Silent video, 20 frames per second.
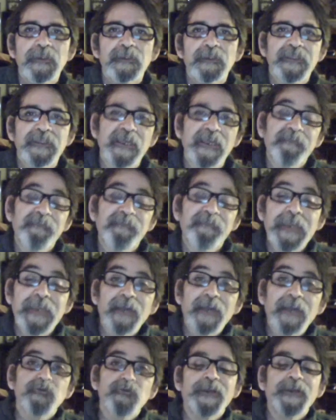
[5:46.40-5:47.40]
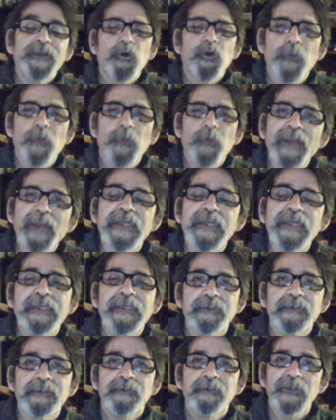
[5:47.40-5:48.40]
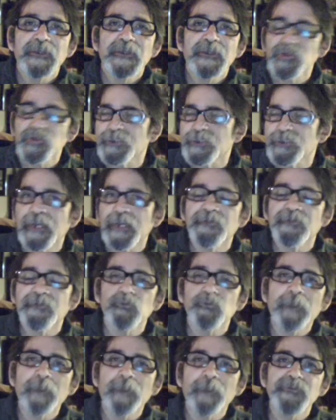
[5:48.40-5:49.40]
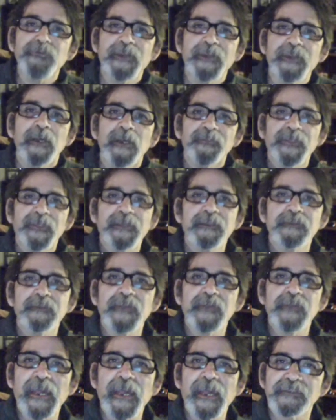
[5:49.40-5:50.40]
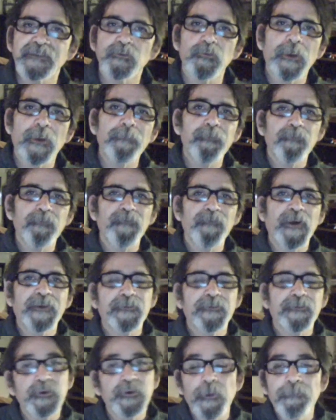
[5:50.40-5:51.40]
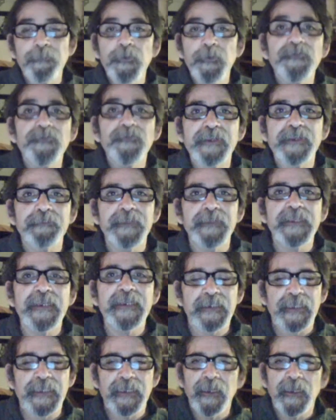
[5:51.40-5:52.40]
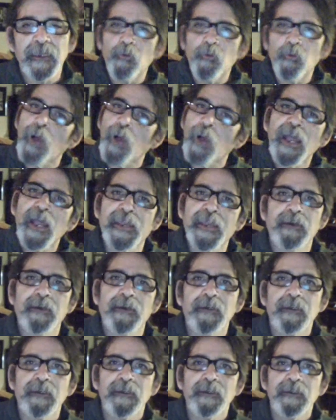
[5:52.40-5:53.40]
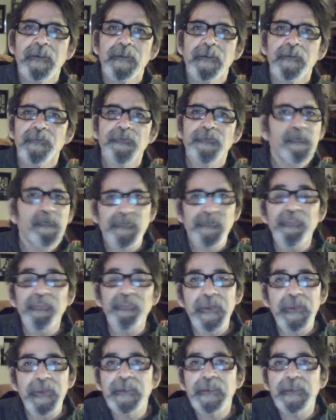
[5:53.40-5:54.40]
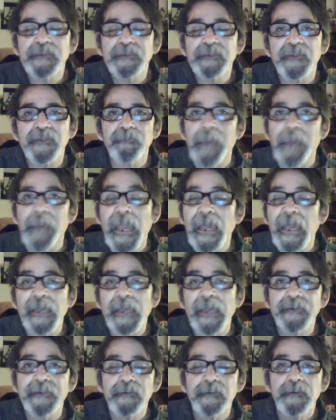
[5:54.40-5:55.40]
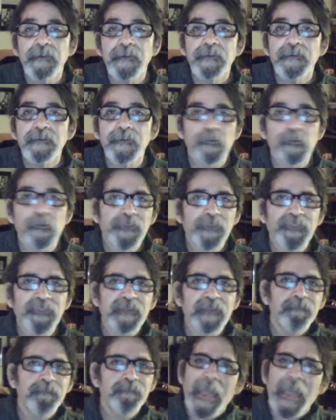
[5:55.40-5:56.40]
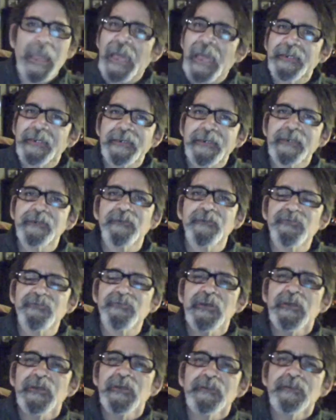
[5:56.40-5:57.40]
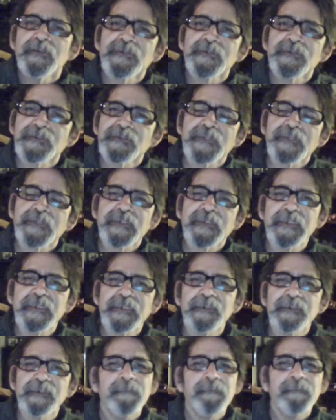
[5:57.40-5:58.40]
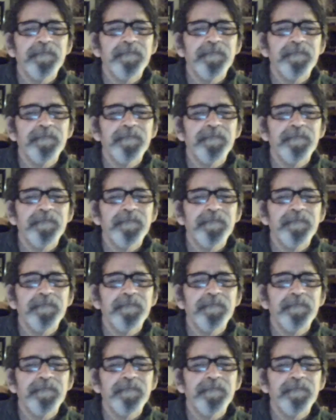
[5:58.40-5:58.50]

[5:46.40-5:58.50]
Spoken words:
The FBI tried to eradicate it. They shut down his website. They asked the web provider to remove it immediately. Why? There's nothing in it that's bad. The only thing bad in it is just that he